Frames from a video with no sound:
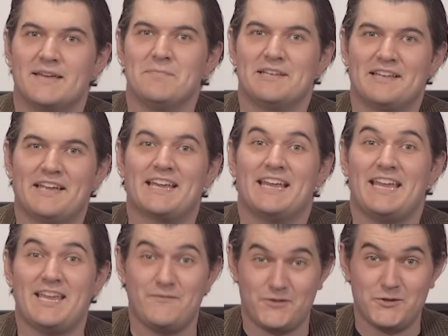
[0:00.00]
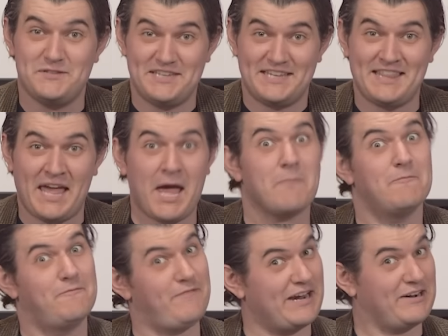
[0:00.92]
I mean, like if you did
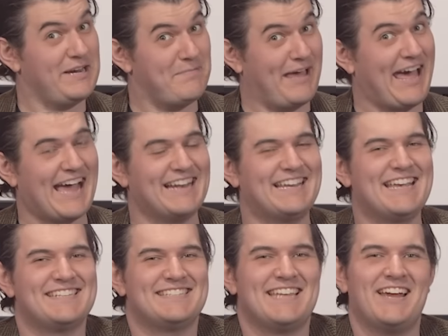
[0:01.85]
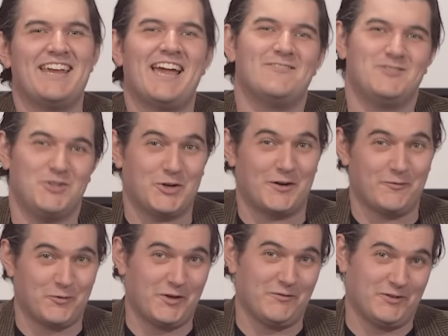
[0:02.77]
that, very bad, because now you have
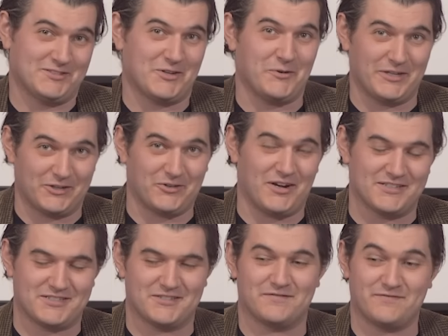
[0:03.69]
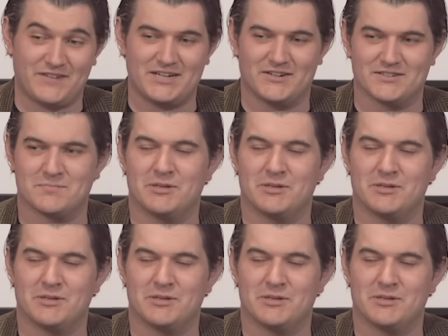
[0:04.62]
240 volts going across your fingers.